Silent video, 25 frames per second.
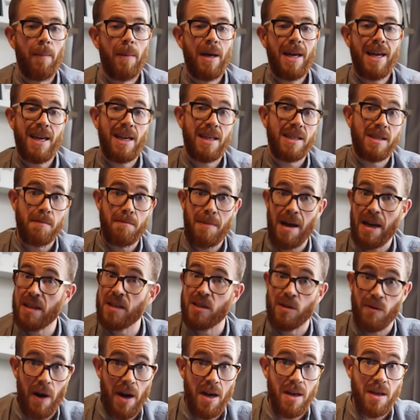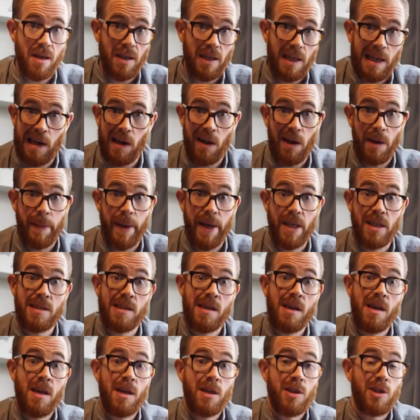It is a Mediterranean climate.
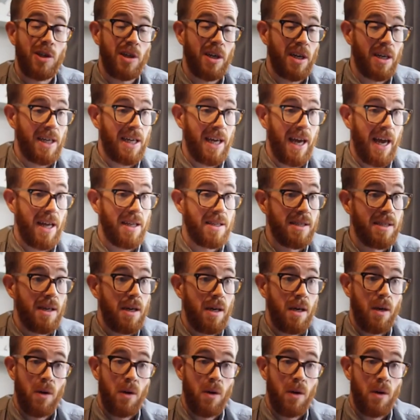You're going to get